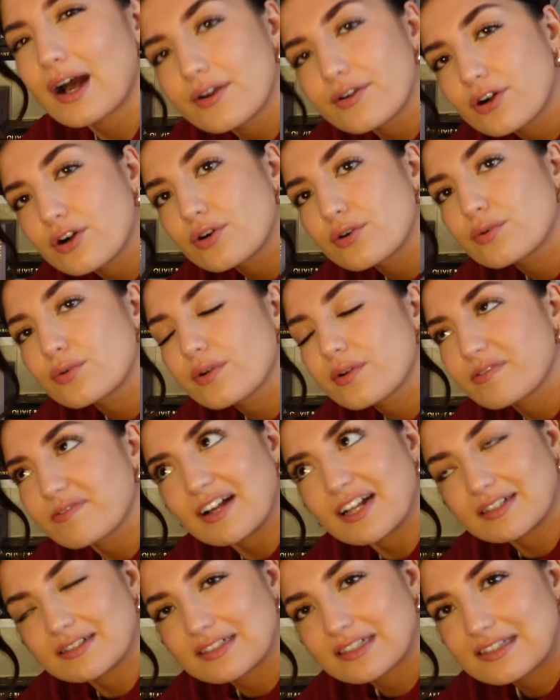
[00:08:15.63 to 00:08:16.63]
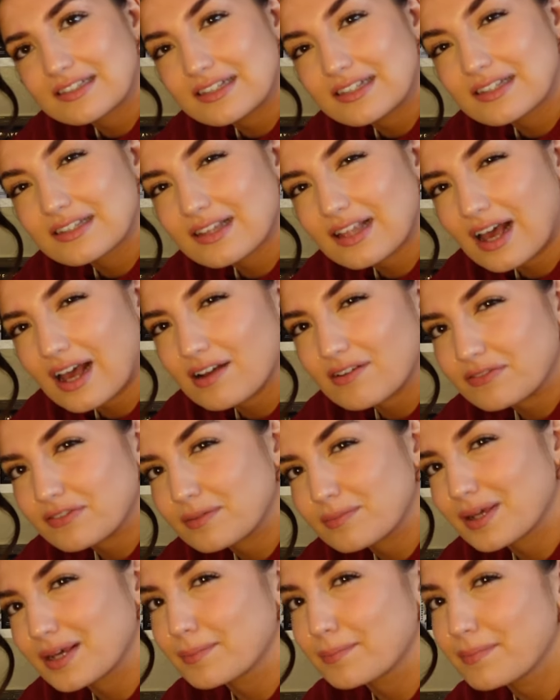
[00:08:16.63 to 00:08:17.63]
adult fantasies that have
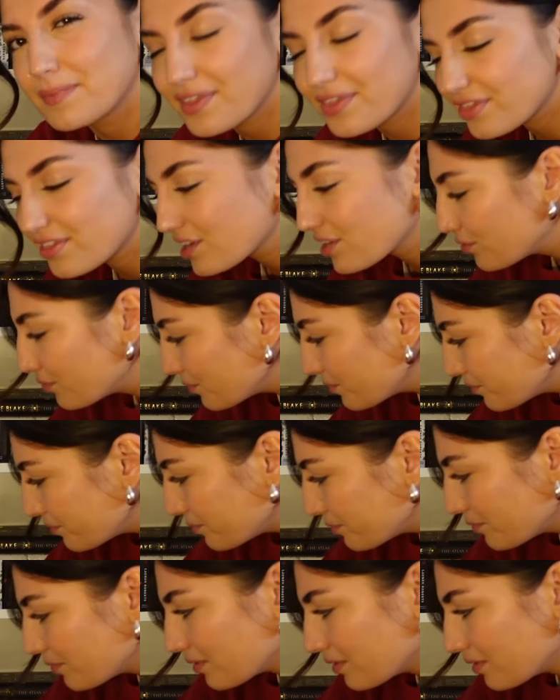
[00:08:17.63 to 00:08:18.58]
some like mythical